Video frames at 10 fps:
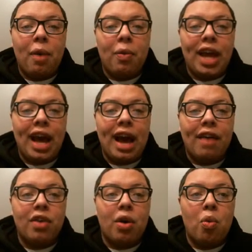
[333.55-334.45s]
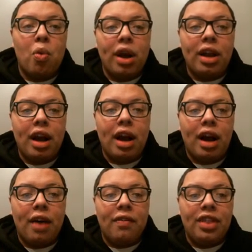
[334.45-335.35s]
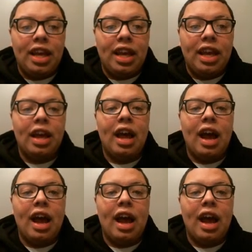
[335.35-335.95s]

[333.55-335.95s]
we have one of the